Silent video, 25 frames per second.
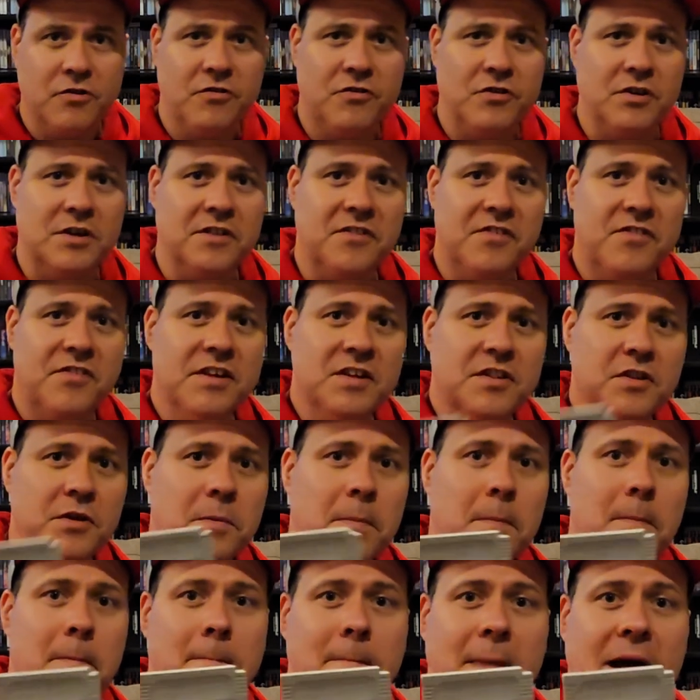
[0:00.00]
so you can see
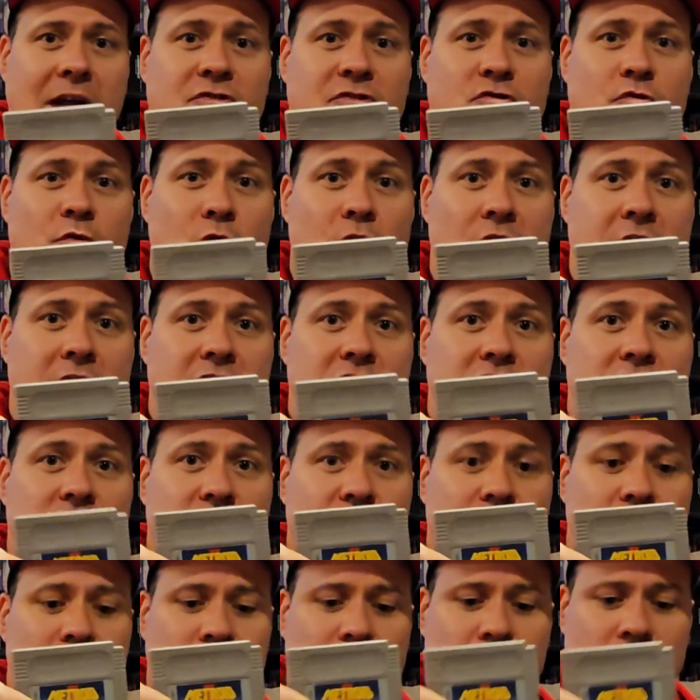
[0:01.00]
them. Metroid
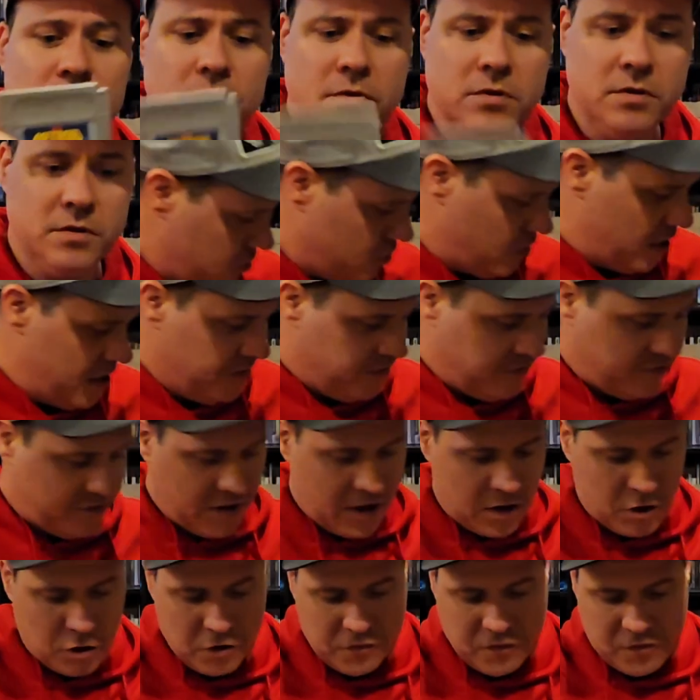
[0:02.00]
2, great
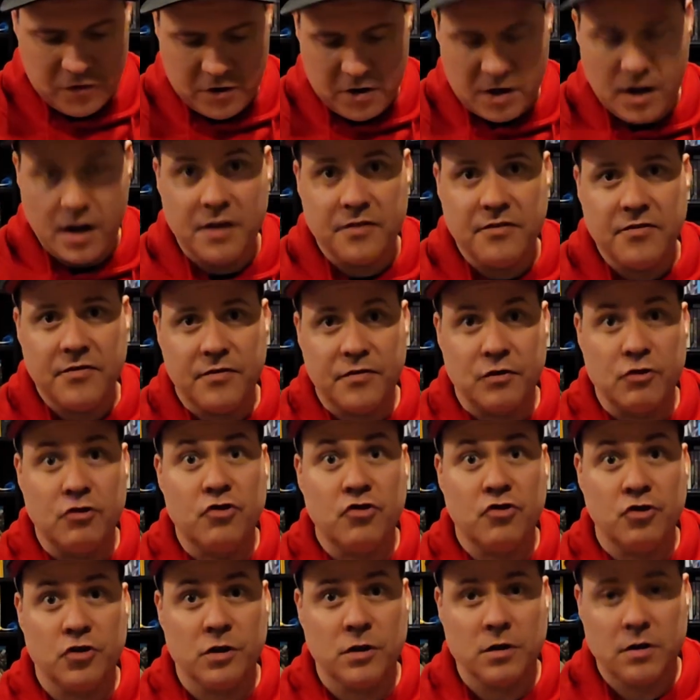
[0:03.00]
seller for us for
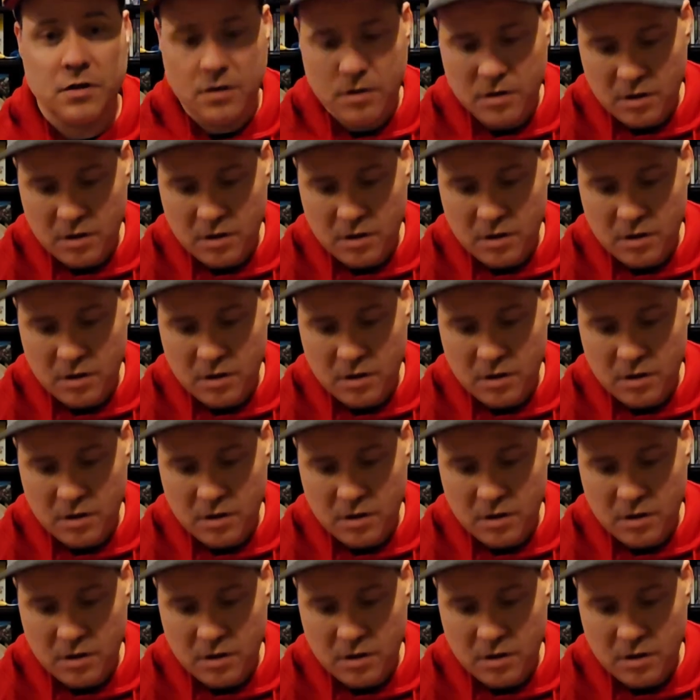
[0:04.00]
sure.